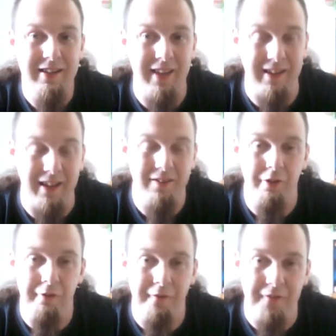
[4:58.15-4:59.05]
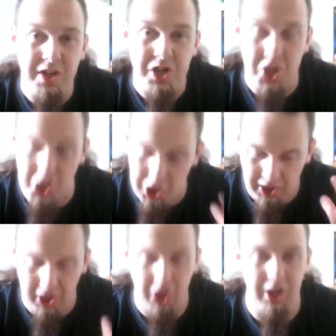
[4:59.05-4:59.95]
That they still feel
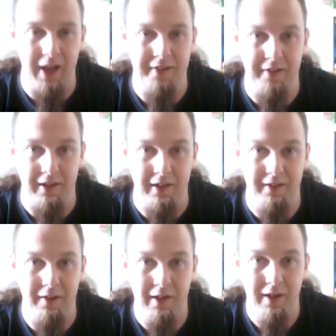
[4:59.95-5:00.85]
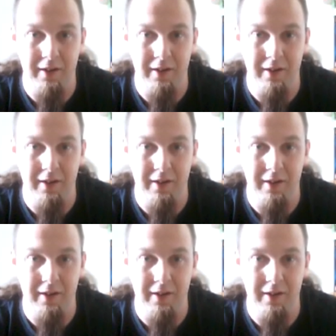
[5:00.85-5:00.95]
like classics.